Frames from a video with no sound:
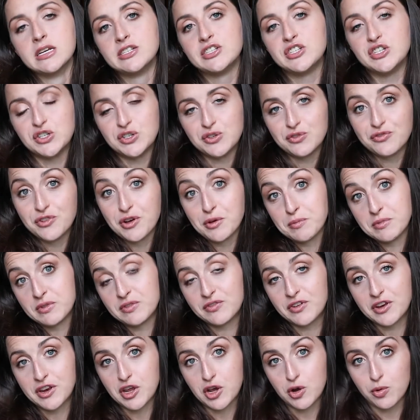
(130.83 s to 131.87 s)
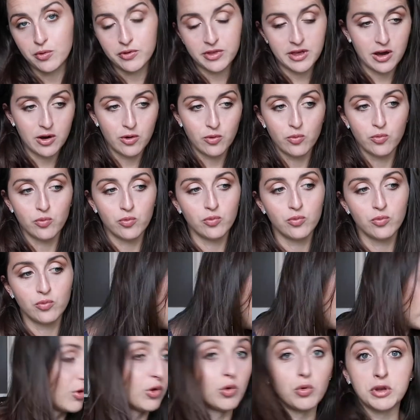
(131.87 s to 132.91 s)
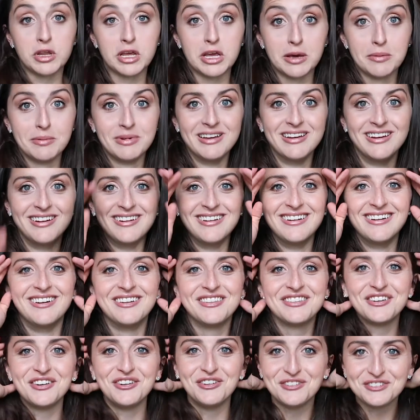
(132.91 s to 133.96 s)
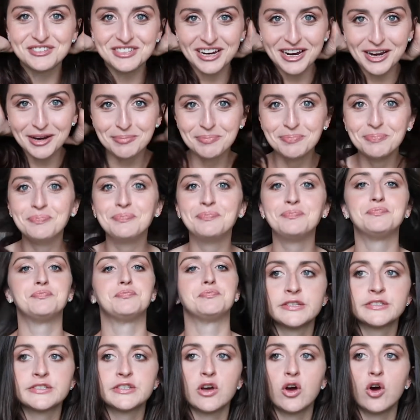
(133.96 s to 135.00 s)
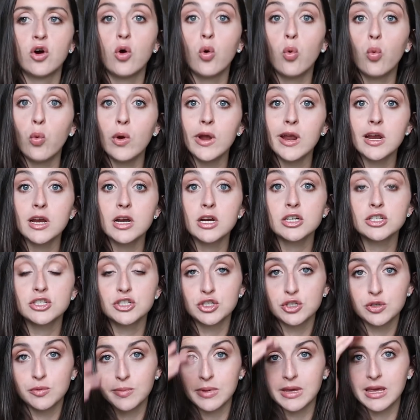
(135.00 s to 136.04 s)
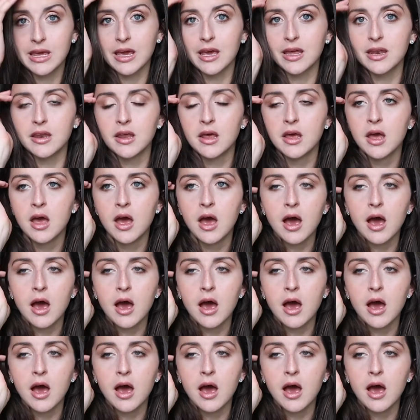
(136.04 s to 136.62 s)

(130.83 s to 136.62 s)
to film this video without holding him the whole time. So where to begin?